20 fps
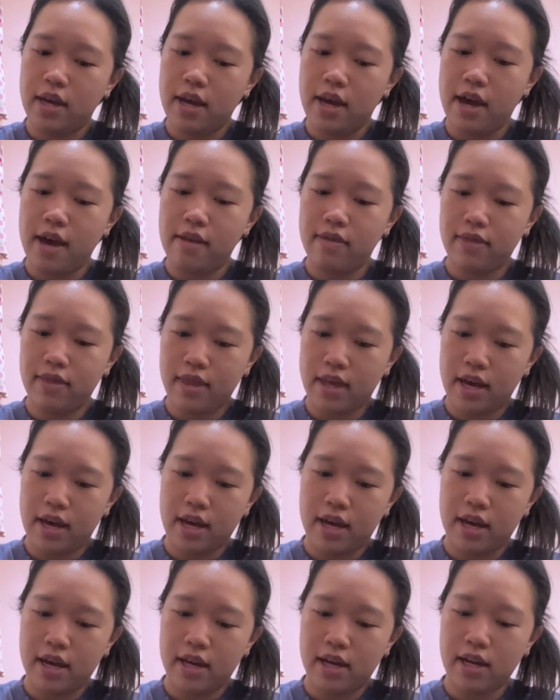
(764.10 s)
And
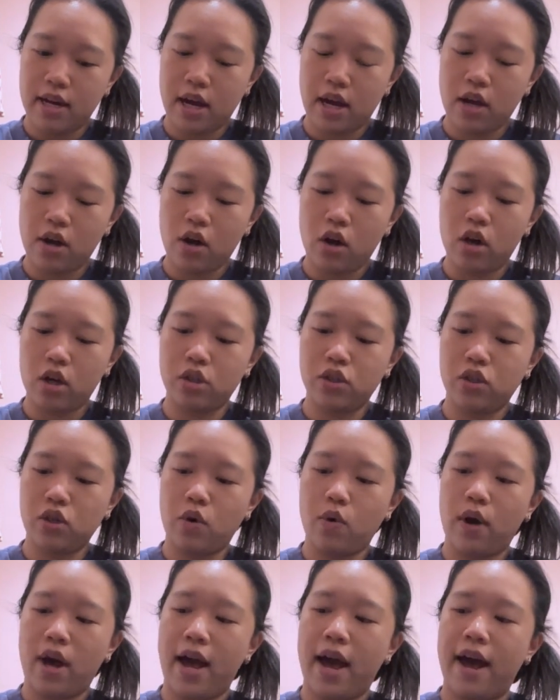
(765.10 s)
then I
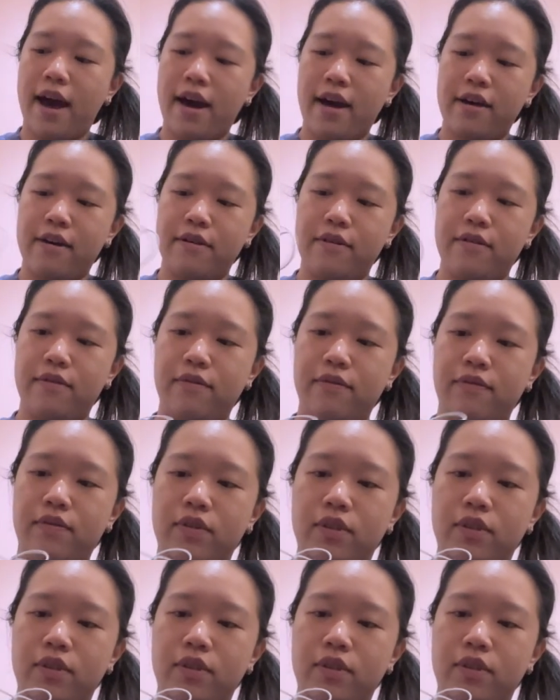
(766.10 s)
also have